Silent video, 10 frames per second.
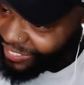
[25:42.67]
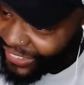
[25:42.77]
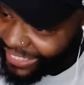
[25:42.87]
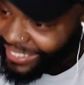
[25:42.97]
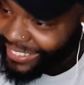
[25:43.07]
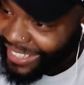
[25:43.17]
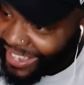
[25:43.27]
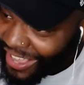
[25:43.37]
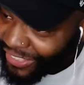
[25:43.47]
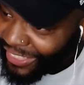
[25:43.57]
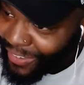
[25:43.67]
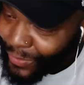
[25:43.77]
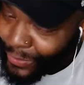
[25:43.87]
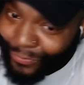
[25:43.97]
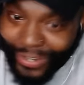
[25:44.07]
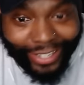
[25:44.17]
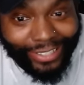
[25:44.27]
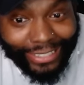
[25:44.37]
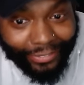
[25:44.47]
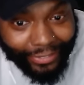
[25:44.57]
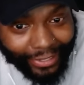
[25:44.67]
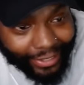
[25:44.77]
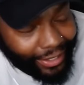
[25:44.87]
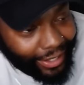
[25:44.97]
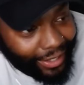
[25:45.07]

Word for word: This is another level of negativity.